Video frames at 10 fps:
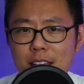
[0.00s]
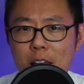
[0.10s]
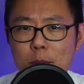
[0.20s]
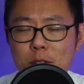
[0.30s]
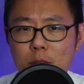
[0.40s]

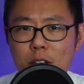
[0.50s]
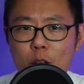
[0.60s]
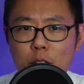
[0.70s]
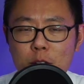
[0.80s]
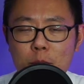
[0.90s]
scalpers would have
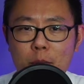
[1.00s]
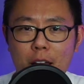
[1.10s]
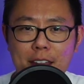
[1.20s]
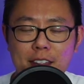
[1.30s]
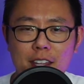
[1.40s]
got them.
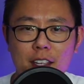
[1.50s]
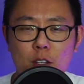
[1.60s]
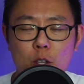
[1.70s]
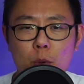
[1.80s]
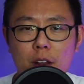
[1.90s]
I think
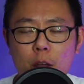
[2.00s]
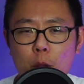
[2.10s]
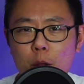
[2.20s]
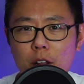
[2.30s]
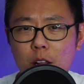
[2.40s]
you would have
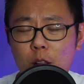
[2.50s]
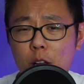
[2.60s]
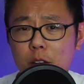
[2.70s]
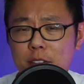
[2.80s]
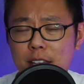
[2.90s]
heard a
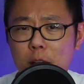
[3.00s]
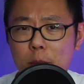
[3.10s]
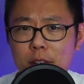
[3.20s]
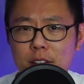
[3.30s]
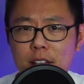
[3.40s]
lot of
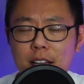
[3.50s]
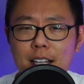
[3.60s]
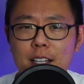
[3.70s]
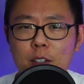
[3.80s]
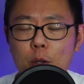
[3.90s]
scalpers
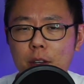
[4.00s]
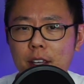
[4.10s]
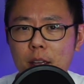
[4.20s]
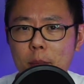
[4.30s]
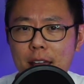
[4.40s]

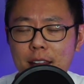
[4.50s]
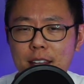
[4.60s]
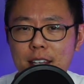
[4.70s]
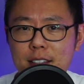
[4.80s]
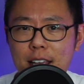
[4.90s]
talking about
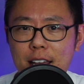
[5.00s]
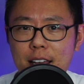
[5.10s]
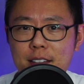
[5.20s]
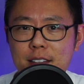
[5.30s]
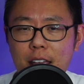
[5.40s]
these
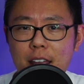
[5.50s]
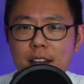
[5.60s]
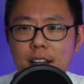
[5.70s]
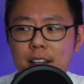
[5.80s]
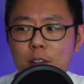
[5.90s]
cars
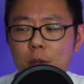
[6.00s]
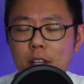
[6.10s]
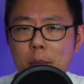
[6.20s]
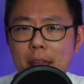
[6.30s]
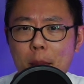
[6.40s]
and uh,
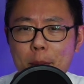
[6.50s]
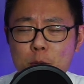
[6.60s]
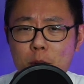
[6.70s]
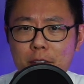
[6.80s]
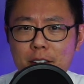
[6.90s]
talking about how
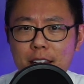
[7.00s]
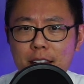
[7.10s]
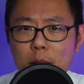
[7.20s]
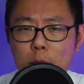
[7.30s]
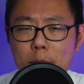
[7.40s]
much profit that
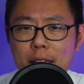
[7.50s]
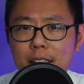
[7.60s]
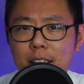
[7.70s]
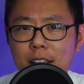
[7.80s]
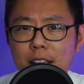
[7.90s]
they were
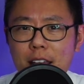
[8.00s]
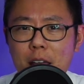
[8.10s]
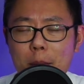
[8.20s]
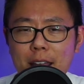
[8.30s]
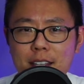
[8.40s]
making
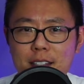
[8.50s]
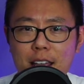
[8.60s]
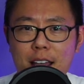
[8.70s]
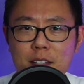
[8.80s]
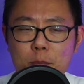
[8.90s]
about these
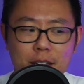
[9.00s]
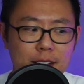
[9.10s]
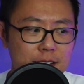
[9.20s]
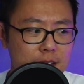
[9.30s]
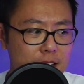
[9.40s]
cars, but
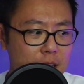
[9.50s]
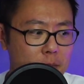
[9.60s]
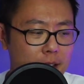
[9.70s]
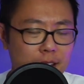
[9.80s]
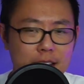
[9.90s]
doesn't seem
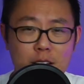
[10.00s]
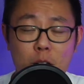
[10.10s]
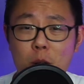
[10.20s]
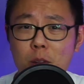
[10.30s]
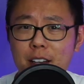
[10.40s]
like there's a
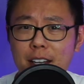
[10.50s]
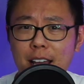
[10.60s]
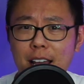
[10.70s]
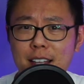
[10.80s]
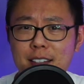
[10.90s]
whole lot of
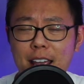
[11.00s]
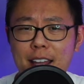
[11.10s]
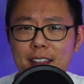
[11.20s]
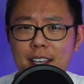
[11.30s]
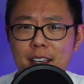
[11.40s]
cars
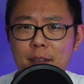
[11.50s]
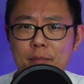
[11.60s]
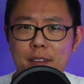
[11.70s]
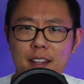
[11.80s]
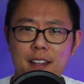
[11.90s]
out there.
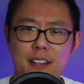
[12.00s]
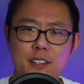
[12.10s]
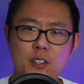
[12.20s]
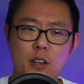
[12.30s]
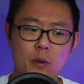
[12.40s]

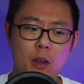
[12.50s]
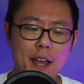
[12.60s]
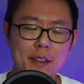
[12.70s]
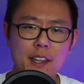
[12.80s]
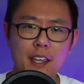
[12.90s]
So
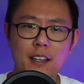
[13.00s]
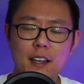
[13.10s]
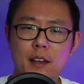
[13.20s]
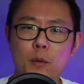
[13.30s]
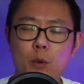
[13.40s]
I think
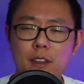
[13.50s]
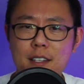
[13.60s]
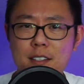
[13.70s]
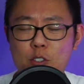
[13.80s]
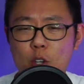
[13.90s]
uh, what
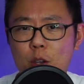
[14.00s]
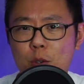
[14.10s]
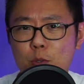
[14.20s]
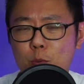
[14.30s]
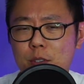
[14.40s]
this
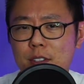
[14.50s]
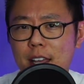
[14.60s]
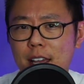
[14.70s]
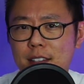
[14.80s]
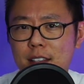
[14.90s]
shows was
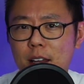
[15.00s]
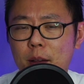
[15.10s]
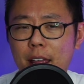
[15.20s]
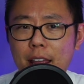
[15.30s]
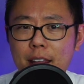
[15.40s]
that uh,